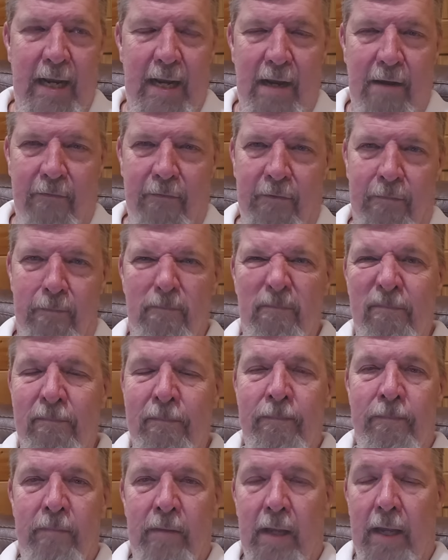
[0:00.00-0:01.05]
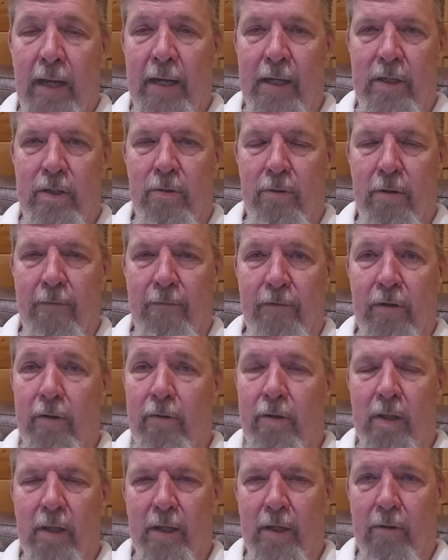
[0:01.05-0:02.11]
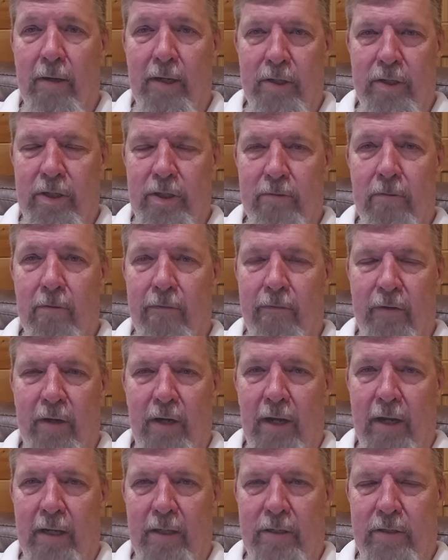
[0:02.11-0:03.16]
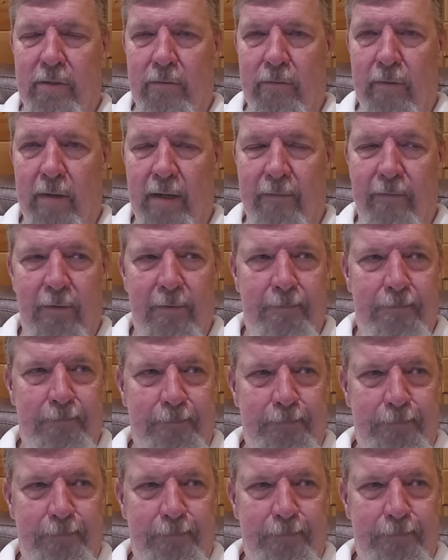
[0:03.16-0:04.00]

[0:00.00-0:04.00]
have any sort of nuclear issue overnight or whatever.